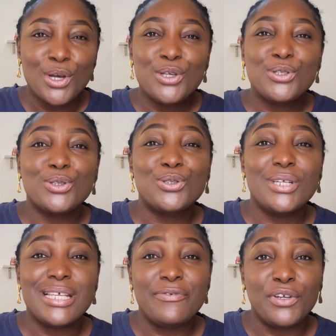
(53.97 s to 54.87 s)
So
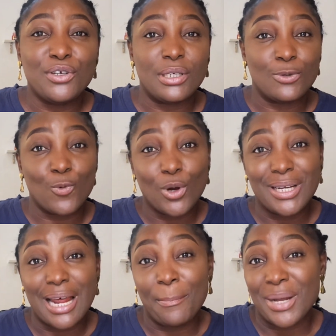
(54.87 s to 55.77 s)
today's video is one
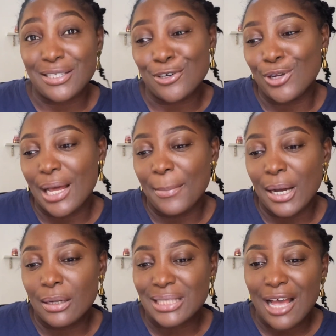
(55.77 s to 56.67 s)
that I'm particular about.